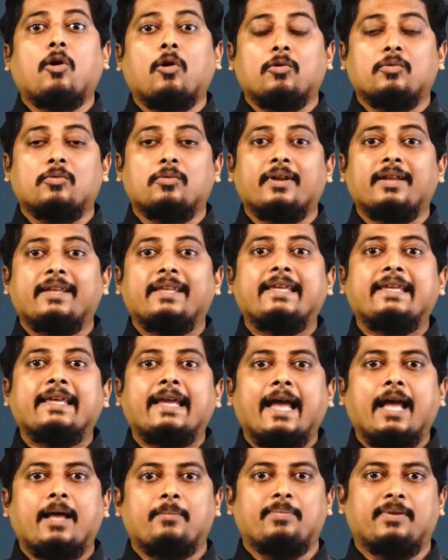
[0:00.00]
already
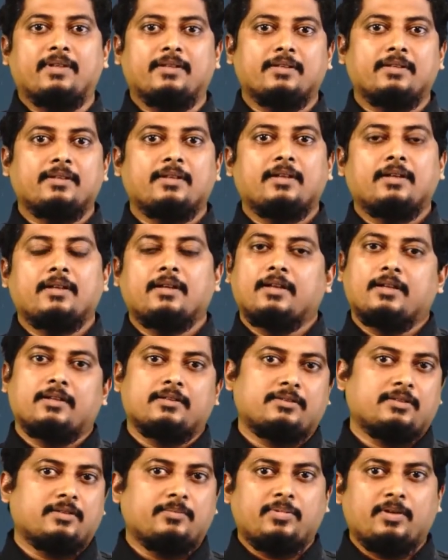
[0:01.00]
happened.
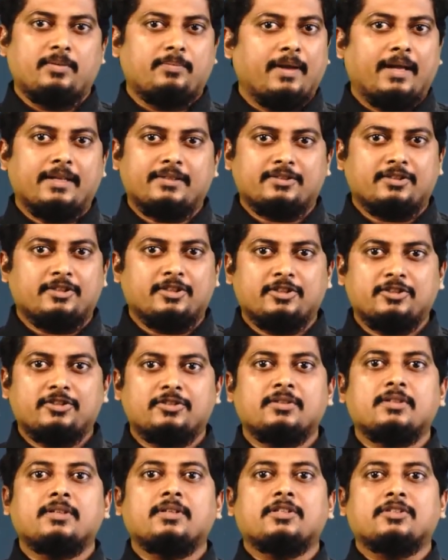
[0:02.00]
Simple past
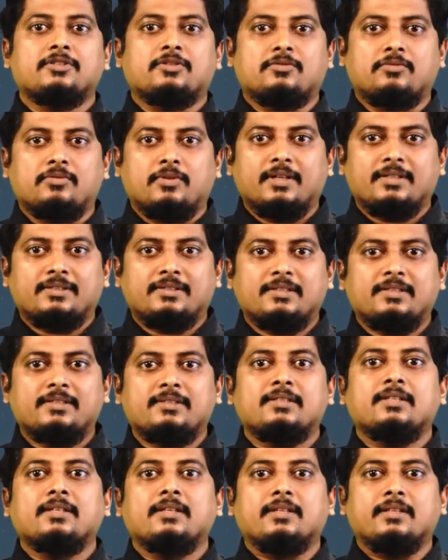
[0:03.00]
tense
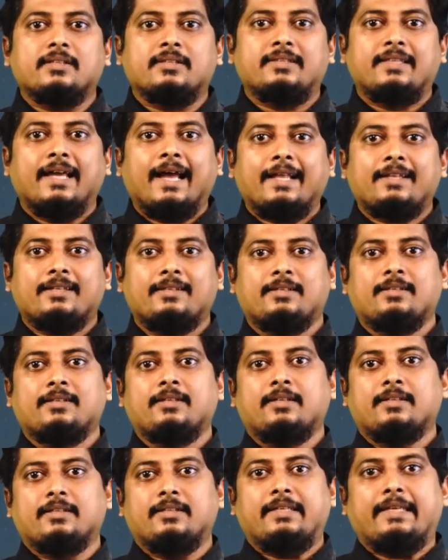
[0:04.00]
stresses that
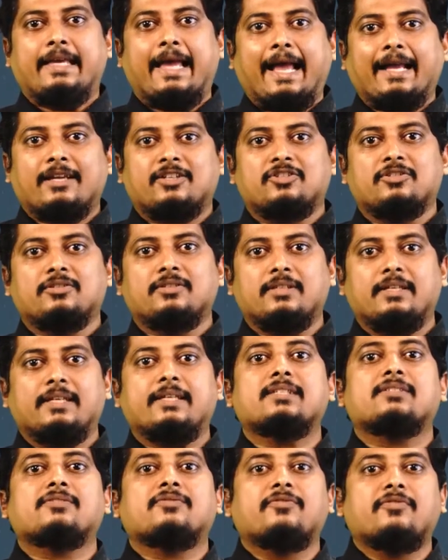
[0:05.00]
the action
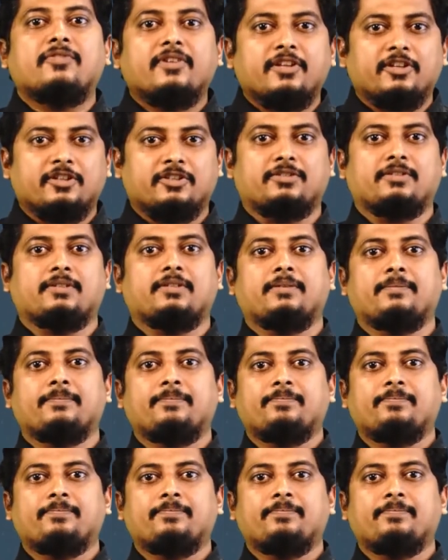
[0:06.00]
is finished.